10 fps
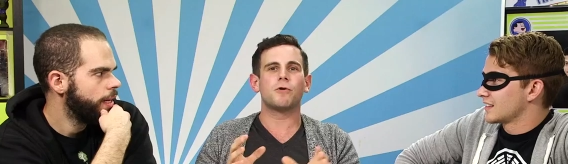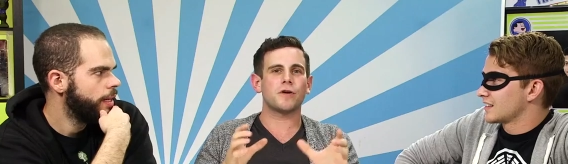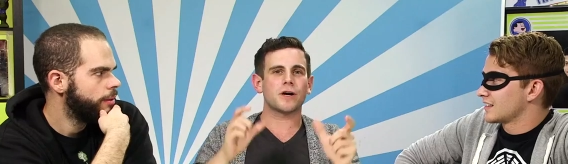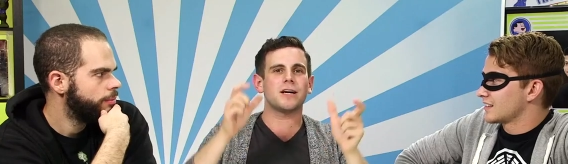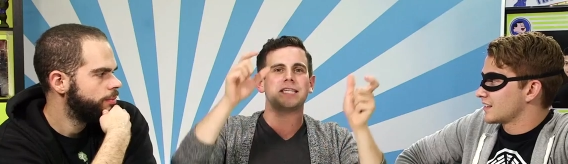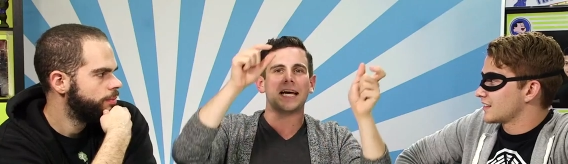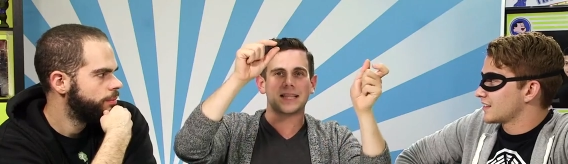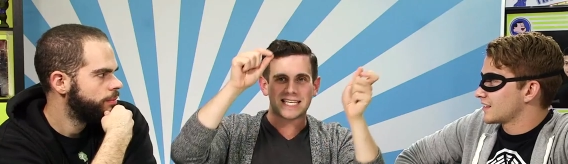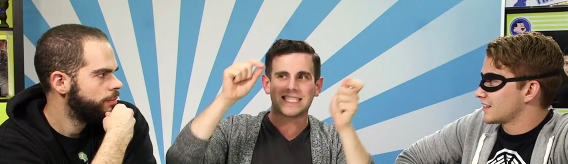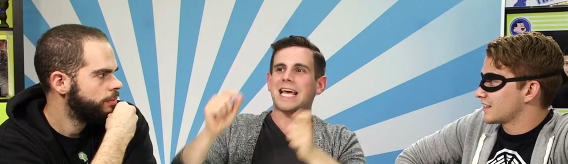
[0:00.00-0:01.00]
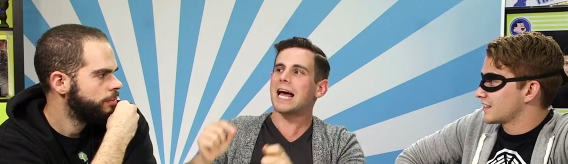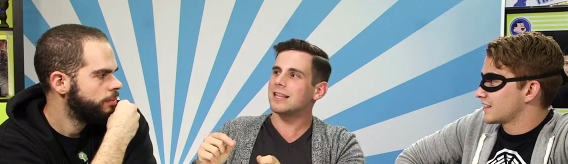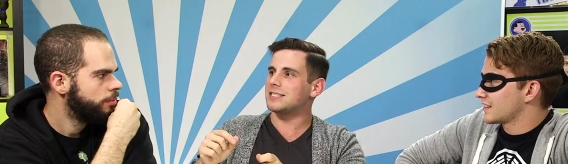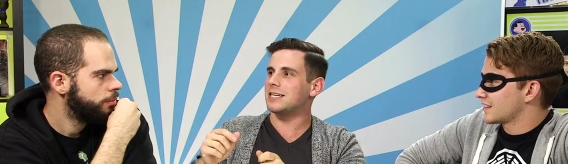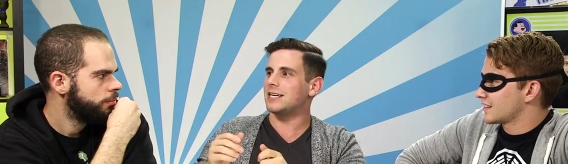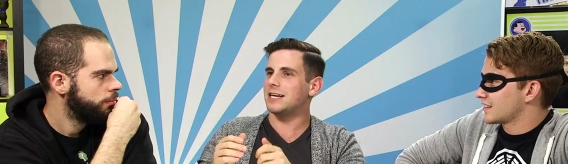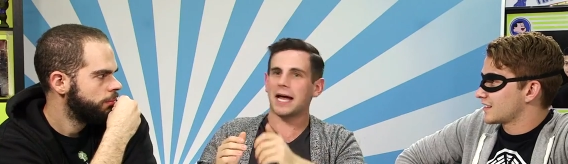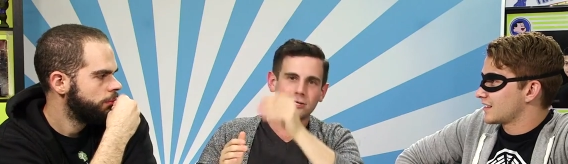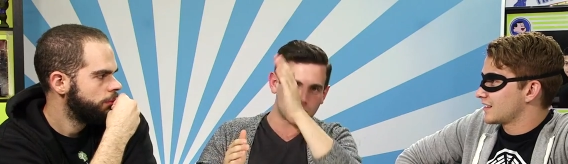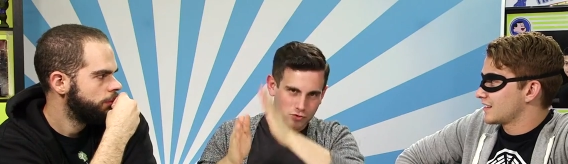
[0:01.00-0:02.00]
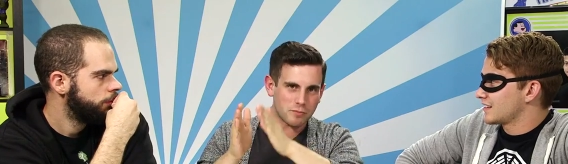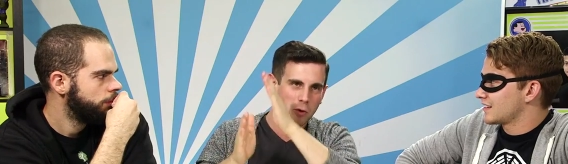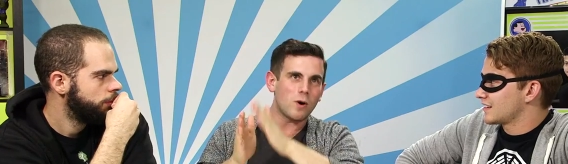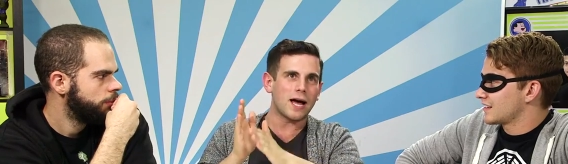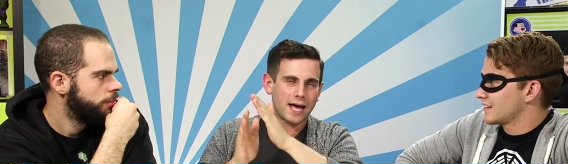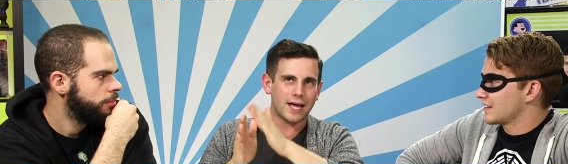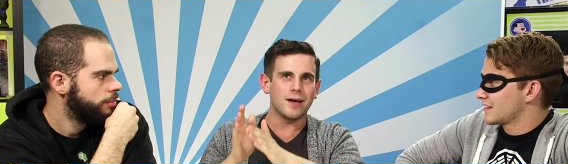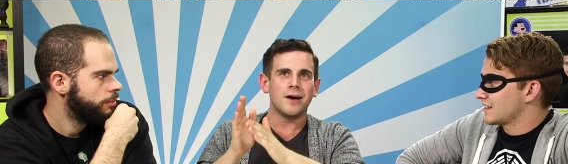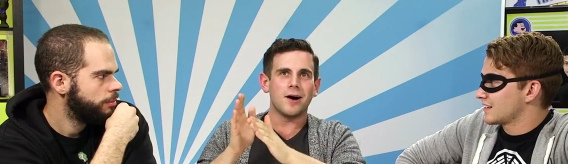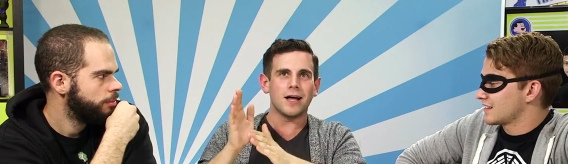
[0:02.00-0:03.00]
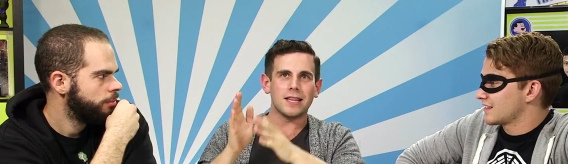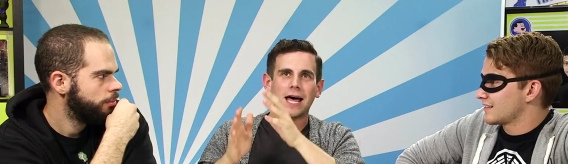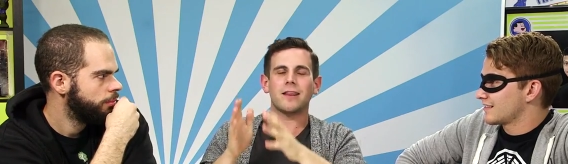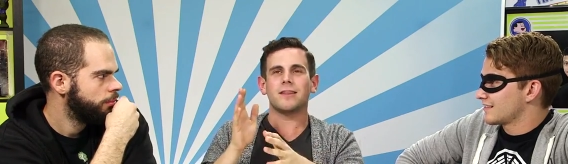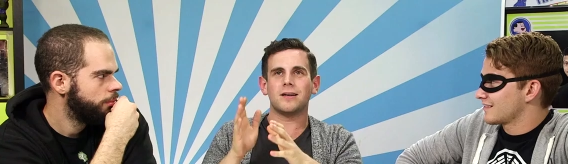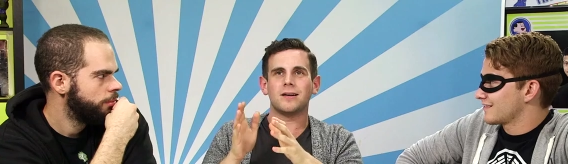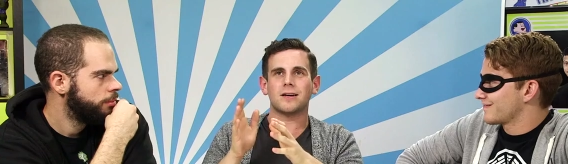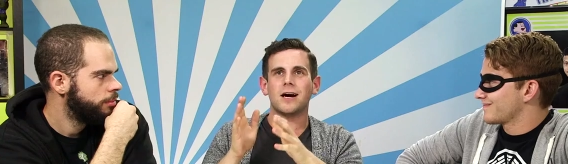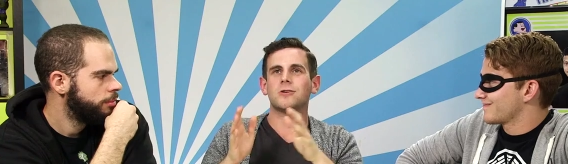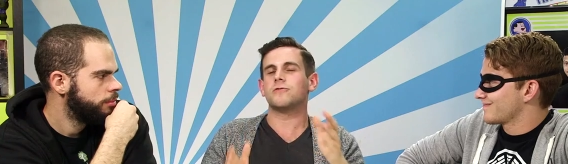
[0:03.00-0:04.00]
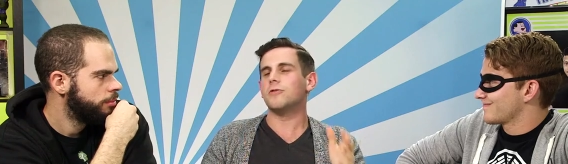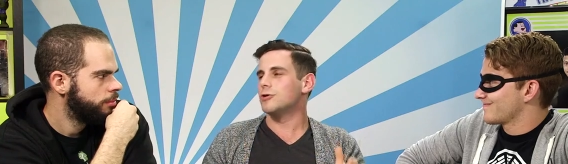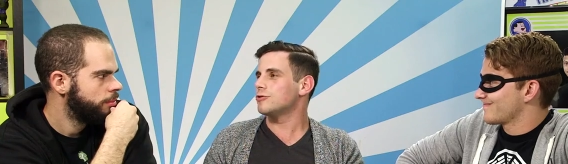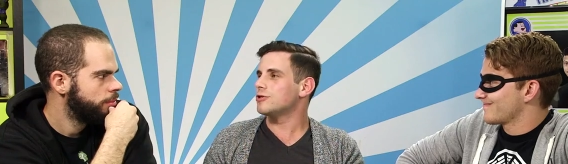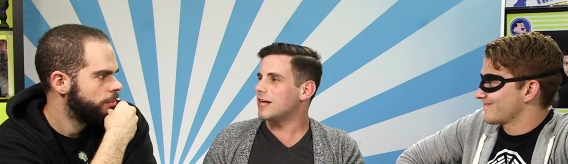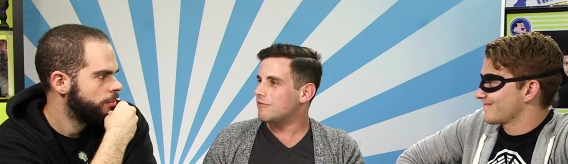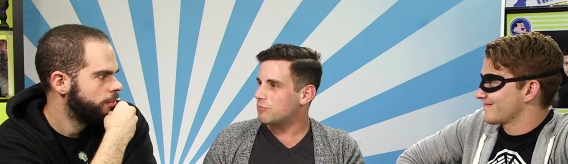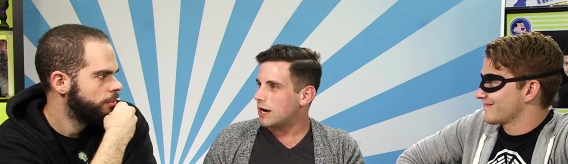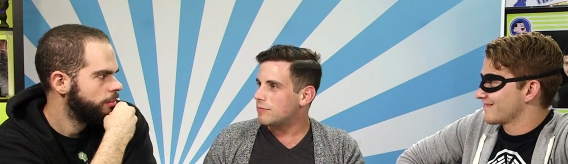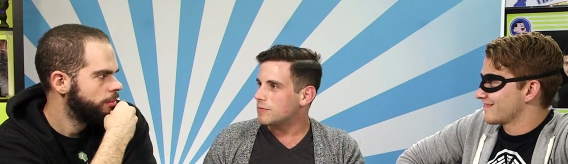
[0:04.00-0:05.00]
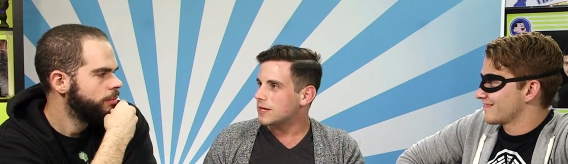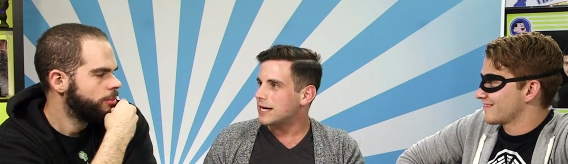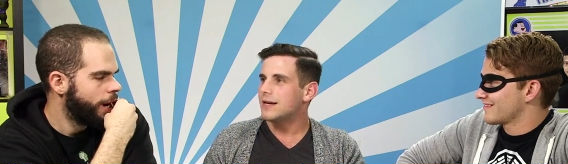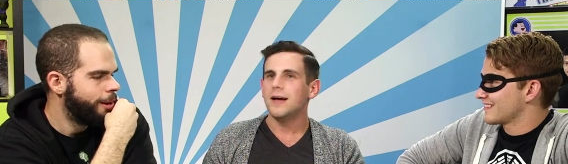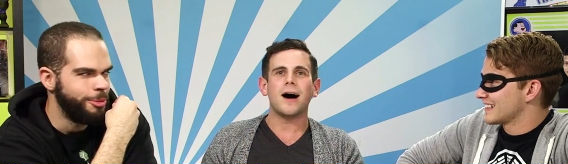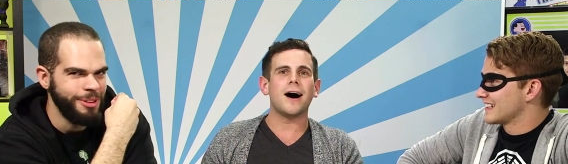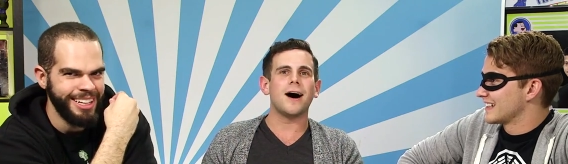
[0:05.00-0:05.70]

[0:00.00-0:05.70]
Speaker 1: where yeah. they're going to take the skeleton and trim away a lot of the controversial stuff, probably. probably.